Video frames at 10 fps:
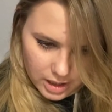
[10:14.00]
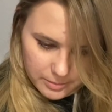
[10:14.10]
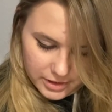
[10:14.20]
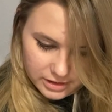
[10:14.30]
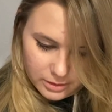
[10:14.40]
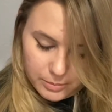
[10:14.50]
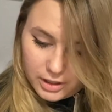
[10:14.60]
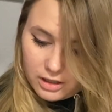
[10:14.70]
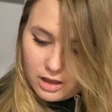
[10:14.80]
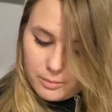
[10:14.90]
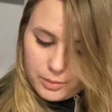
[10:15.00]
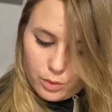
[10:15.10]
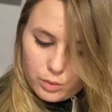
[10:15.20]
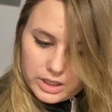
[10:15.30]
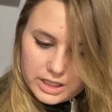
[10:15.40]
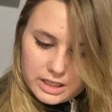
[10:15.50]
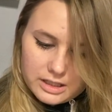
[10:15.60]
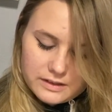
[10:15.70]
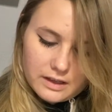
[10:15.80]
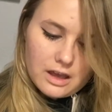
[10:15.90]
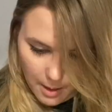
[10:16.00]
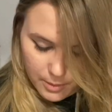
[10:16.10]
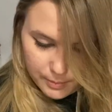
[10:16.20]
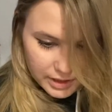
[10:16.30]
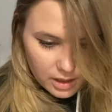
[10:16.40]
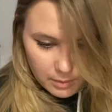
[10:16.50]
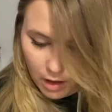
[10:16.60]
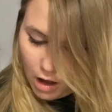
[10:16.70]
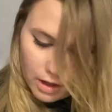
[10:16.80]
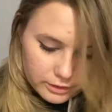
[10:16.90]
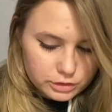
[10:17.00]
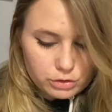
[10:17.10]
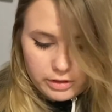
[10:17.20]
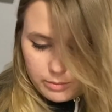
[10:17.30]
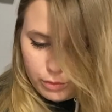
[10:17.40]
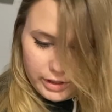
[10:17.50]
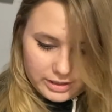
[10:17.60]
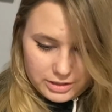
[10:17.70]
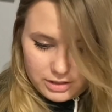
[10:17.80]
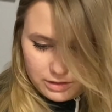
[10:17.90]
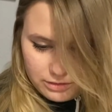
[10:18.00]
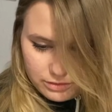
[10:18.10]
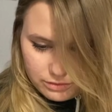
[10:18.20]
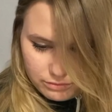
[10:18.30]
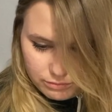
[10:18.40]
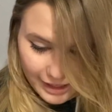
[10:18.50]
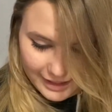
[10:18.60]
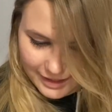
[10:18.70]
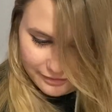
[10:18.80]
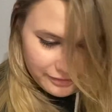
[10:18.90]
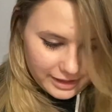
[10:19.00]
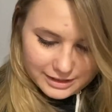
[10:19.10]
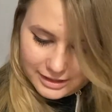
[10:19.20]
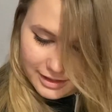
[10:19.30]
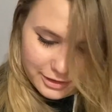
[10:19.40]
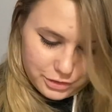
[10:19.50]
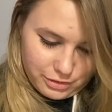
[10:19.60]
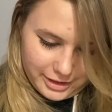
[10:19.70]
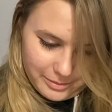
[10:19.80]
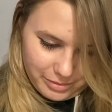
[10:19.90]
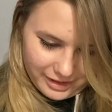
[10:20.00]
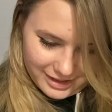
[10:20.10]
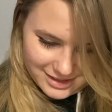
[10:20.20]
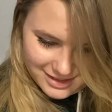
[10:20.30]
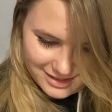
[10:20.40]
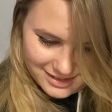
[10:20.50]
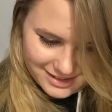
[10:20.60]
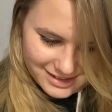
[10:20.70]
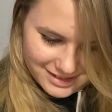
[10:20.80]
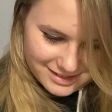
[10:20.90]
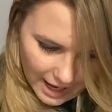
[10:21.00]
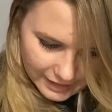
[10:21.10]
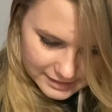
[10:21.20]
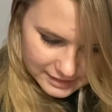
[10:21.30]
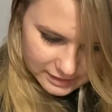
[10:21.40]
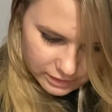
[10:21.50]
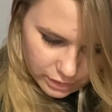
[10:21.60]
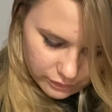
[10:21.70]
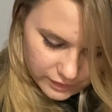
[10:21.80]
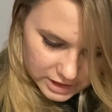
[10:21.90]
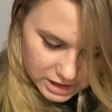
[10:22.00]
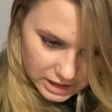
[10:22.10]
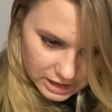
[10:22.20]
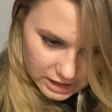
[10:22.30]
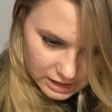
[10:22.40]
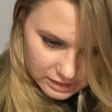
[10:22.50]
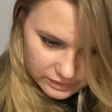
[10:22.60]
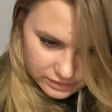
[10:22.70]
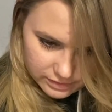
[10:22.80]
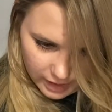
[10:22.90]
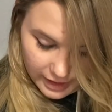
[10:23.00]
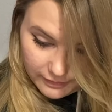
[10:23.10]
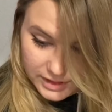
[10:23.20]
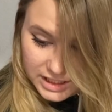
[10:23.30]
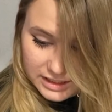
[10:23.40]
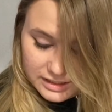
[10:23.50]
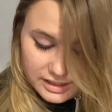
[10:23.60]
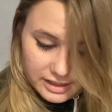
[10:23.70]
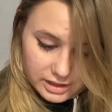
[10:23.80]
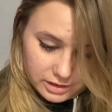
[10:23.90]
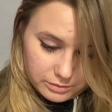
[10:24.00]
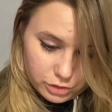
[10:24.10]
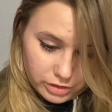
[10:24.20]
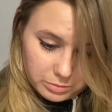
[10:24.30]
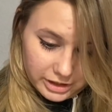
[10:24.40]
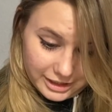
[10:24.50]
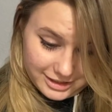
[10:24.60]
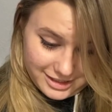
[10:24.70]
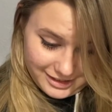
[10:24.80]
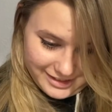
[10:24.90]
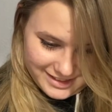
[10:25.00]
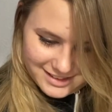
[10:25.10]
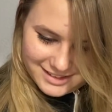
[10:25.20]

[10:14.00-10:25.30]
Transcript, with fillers: I picked up a clump of weeds. I'm gonna pick up all the tree branches. I can't find any tree branches. I see a little fishies. I have 16 tree branches.